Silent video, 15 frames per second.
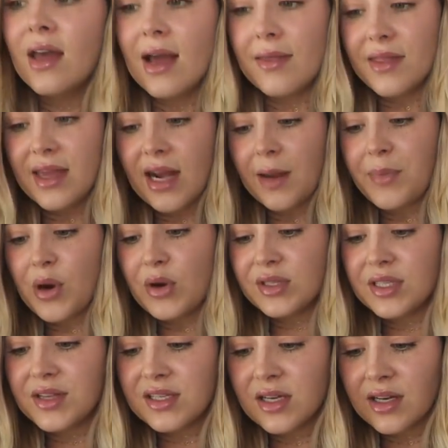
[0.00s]
And then I
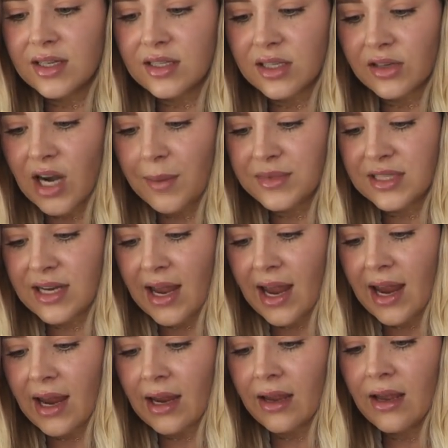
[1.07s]
posted this on Instagram
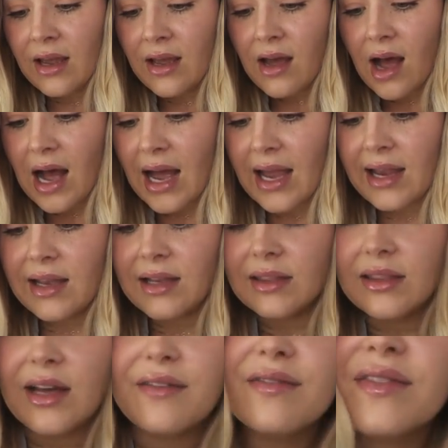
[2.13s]
today. I
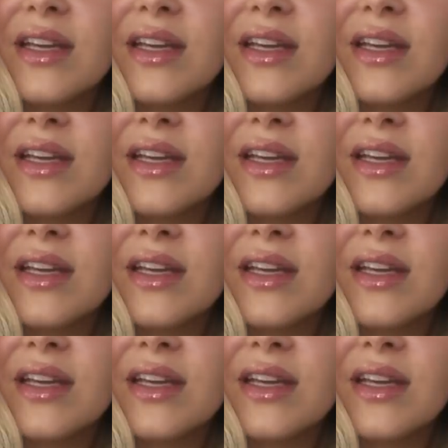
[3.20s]
love